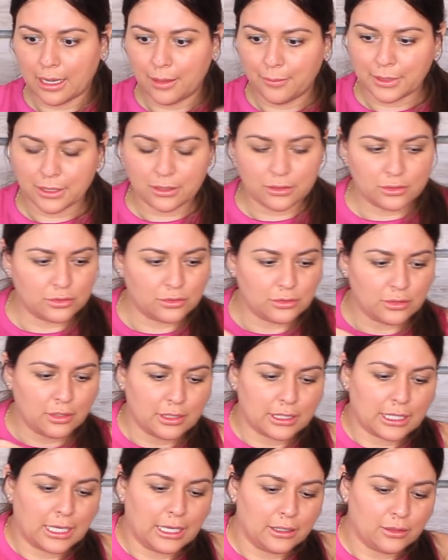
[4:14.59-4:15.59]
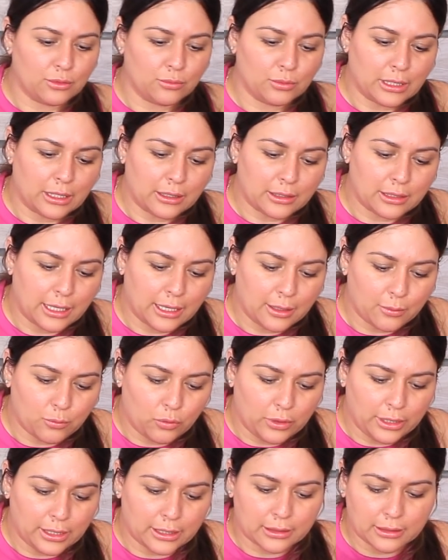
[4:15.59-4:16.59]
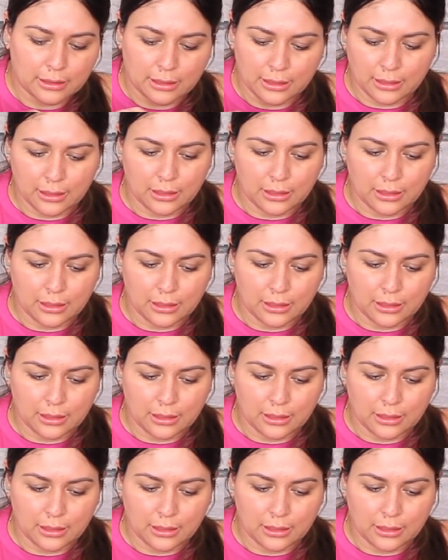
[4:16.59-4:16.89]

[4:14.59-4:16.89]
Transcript: How am I gonna turn on a candle without a damn wick?